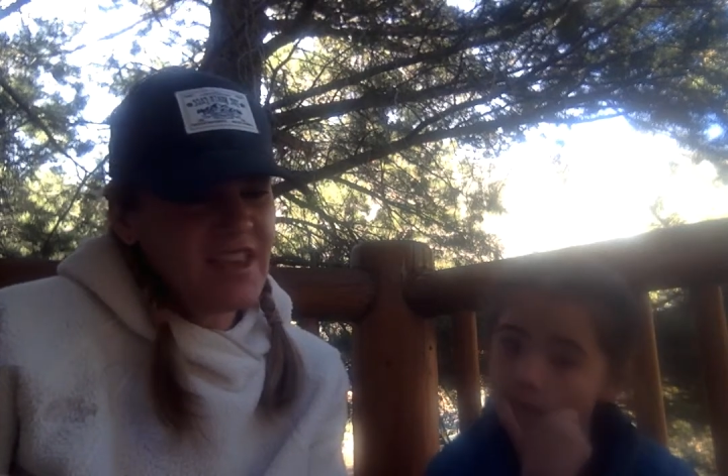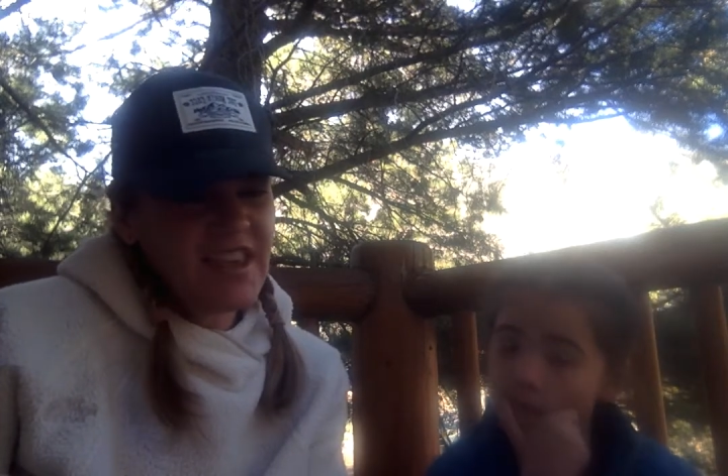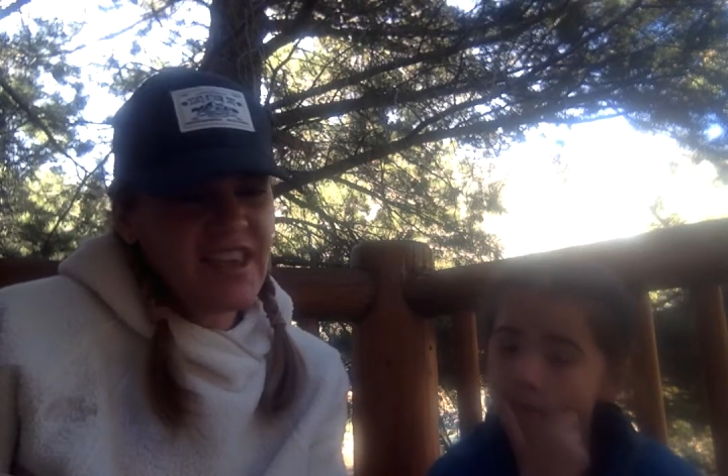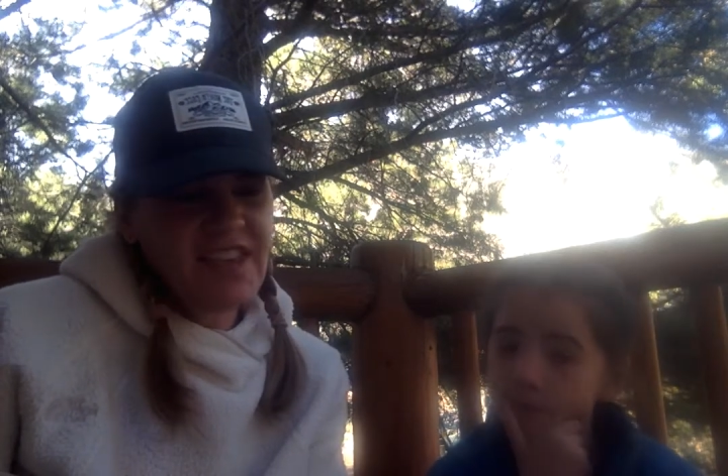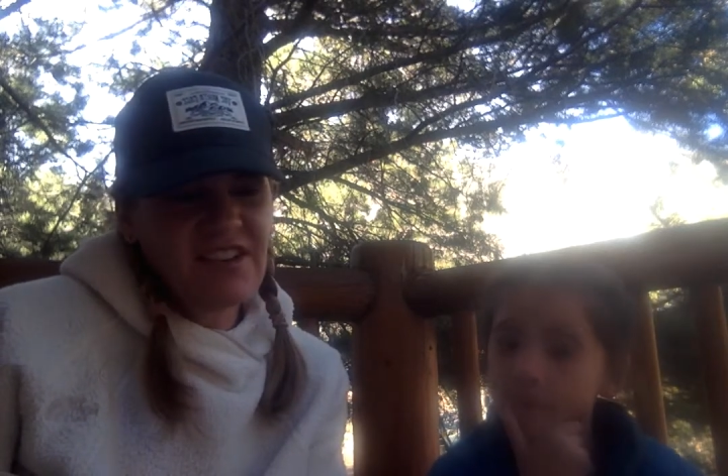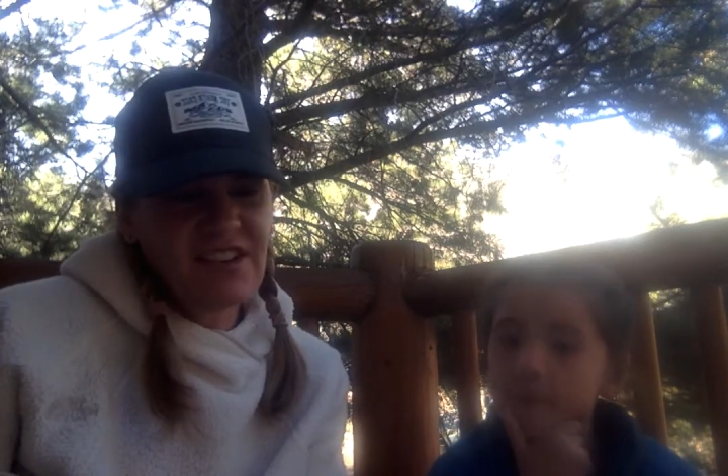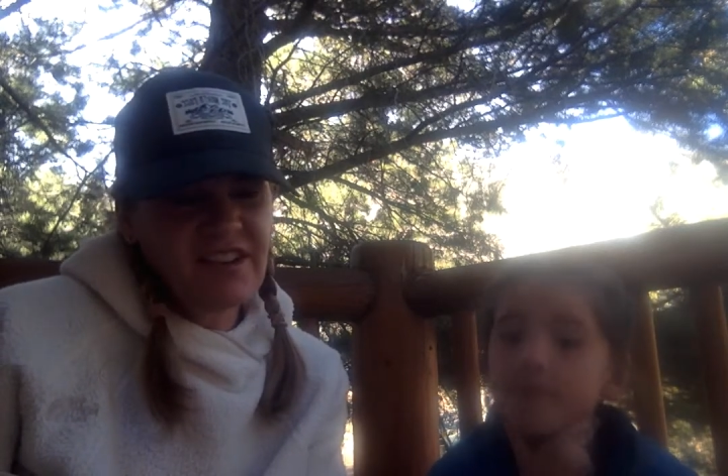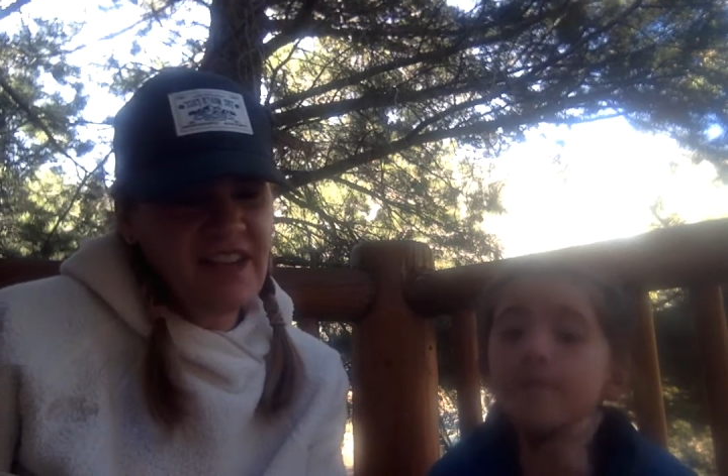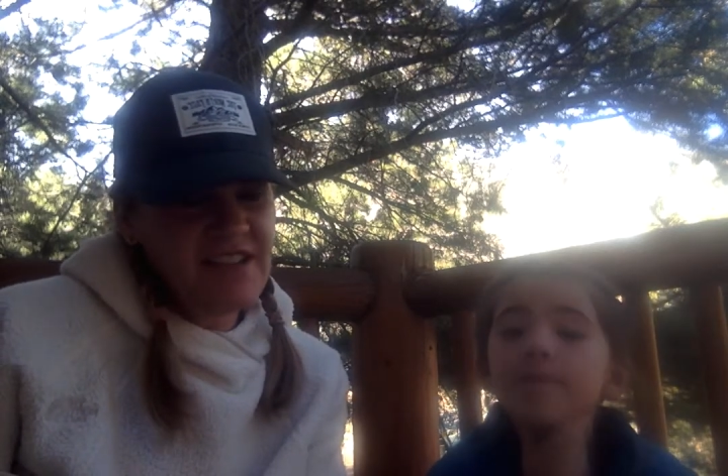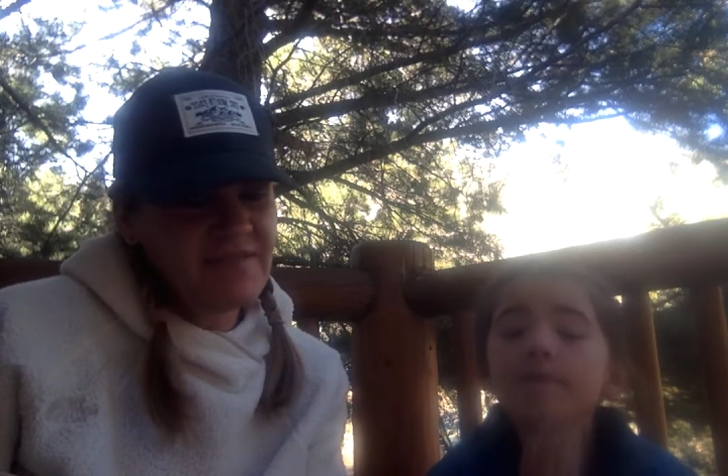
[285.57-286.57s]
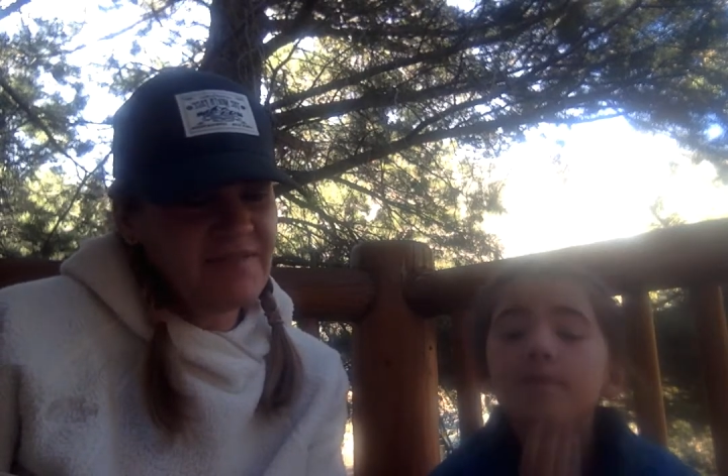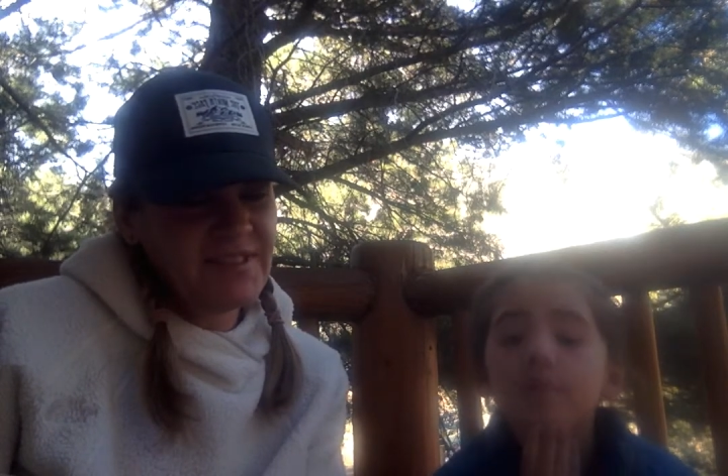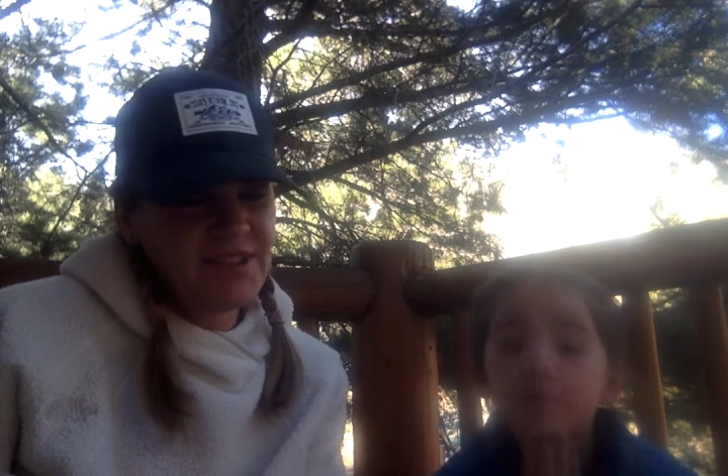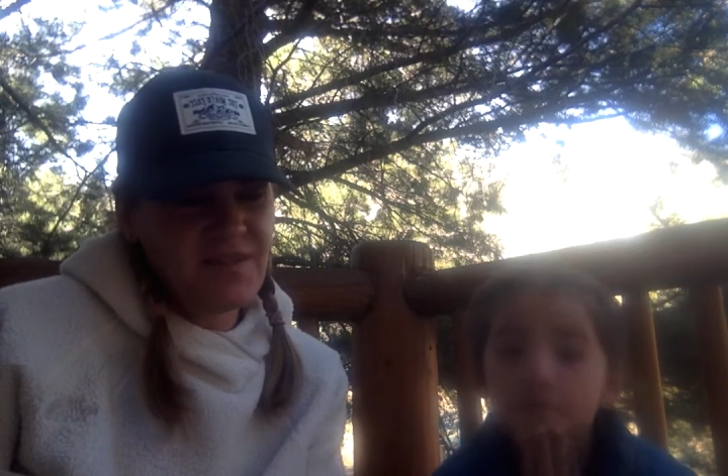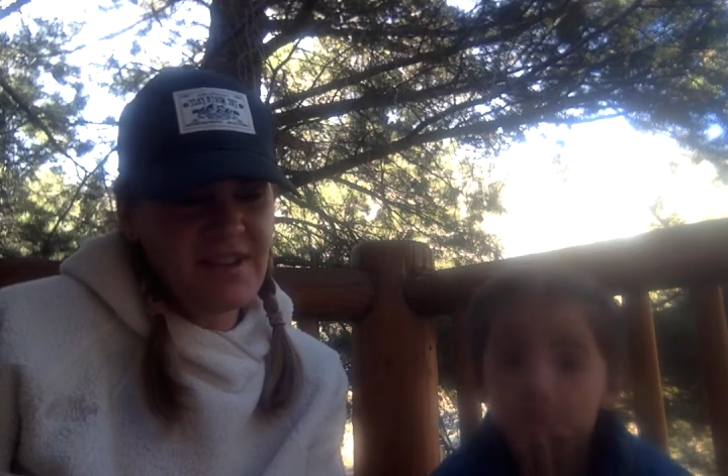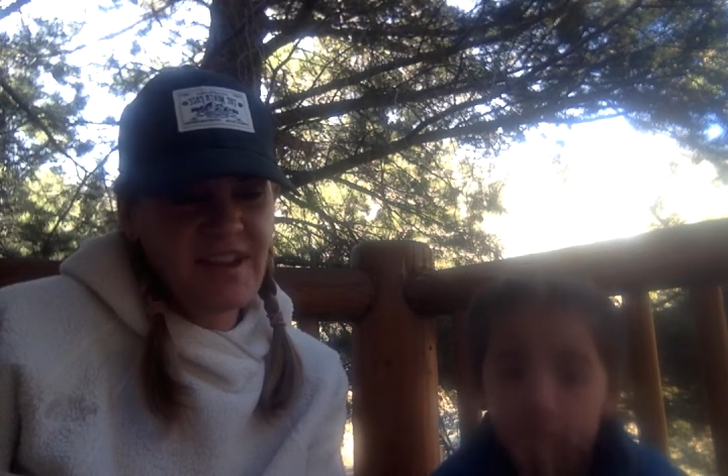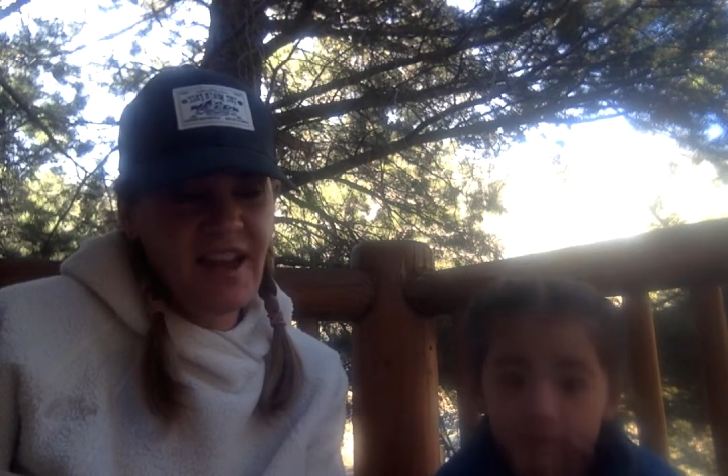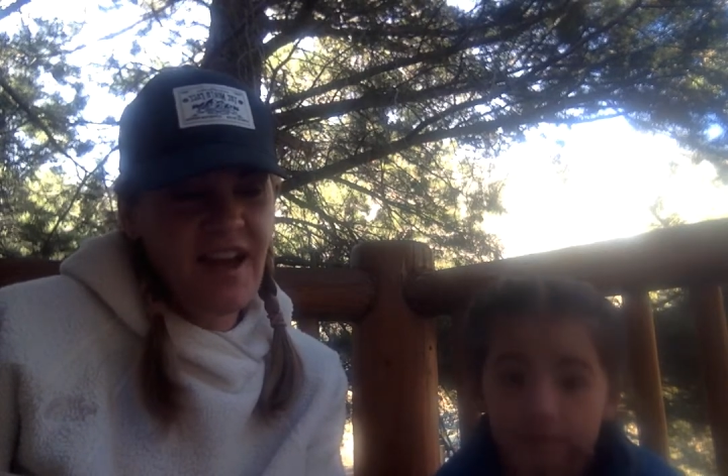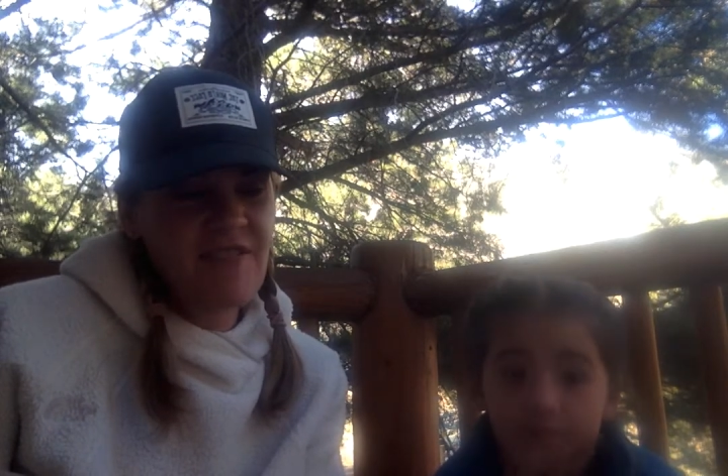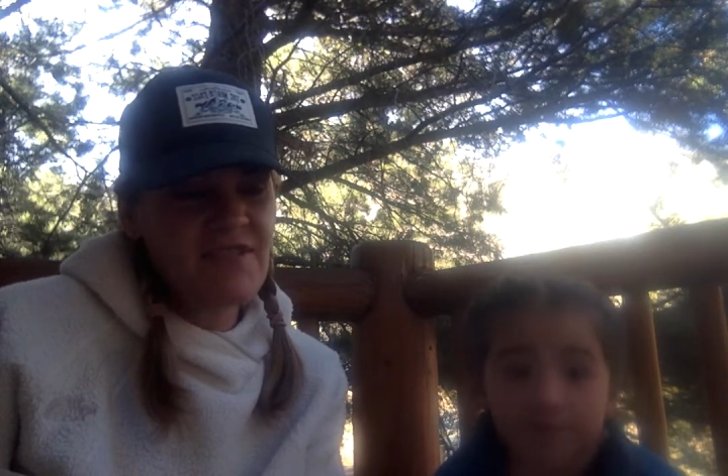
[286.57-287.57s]
He couldn't. So he
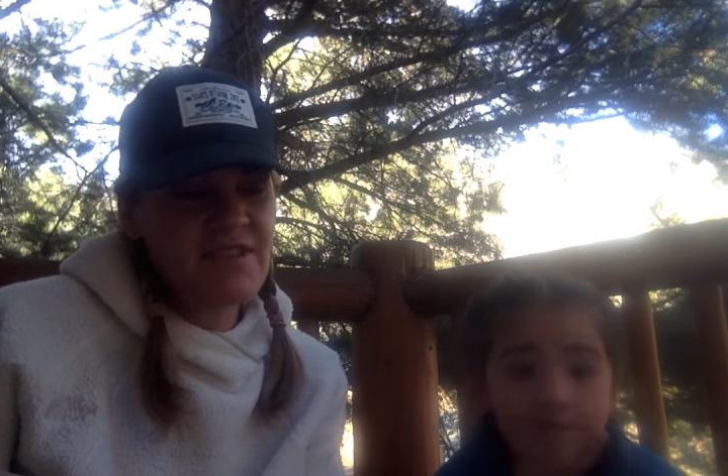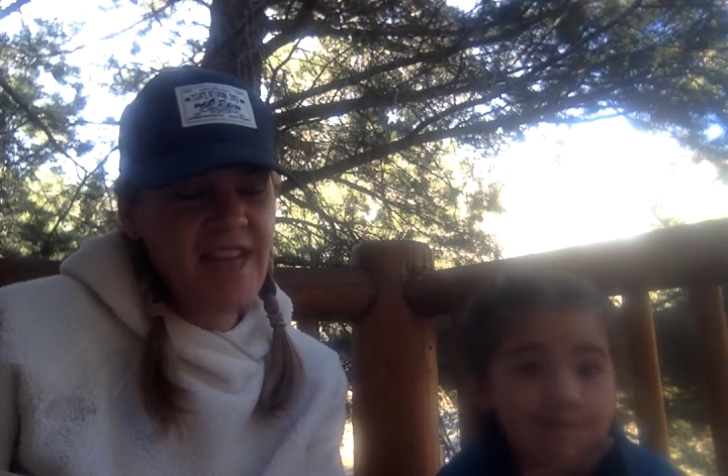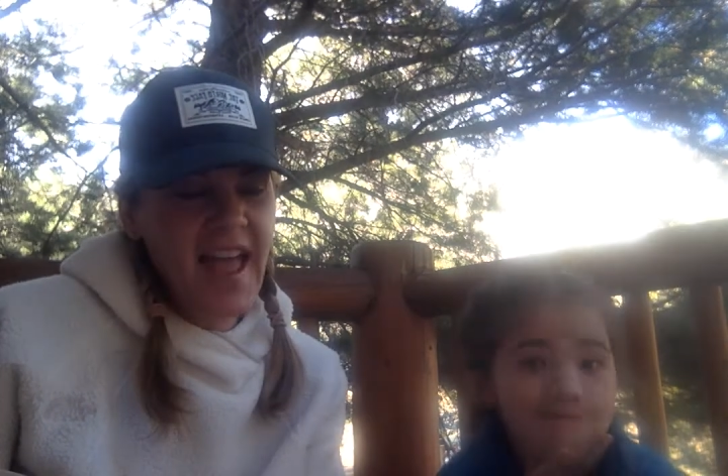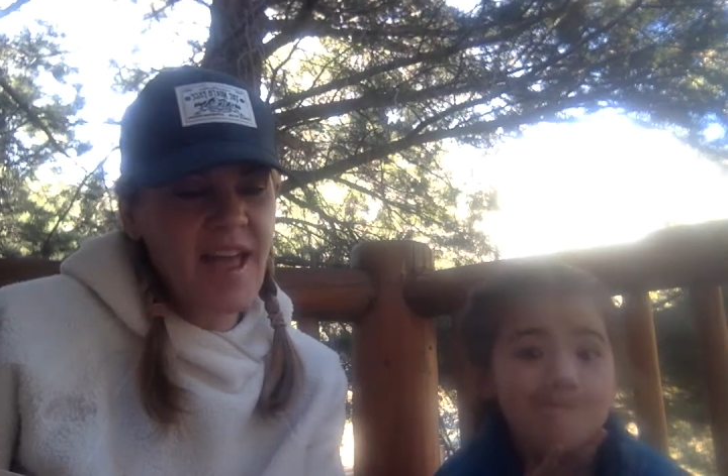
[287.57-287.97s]
covered the